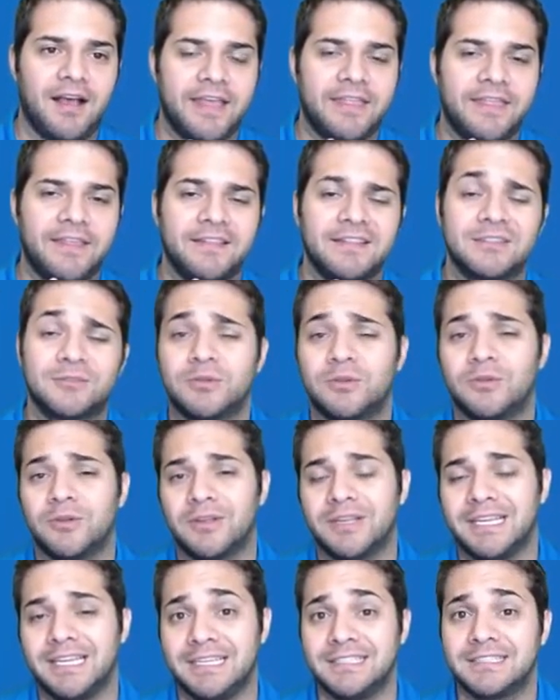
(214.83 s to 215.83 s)
I think this one
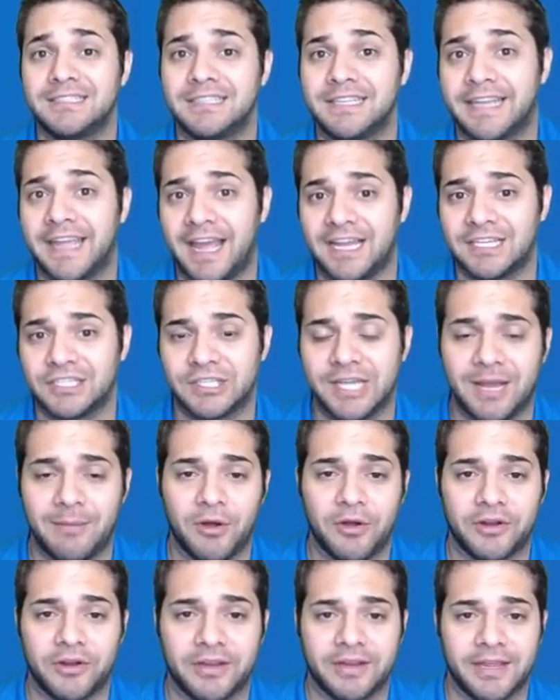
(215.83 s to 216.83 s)
will easily catch that
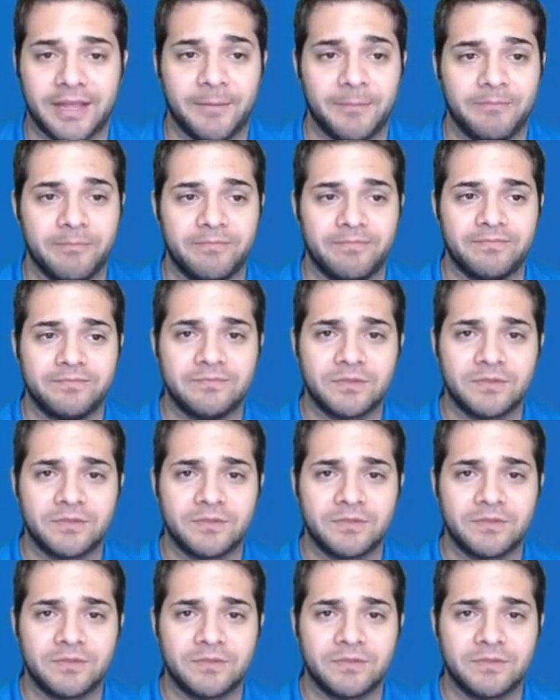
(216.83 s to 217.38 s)
market cap.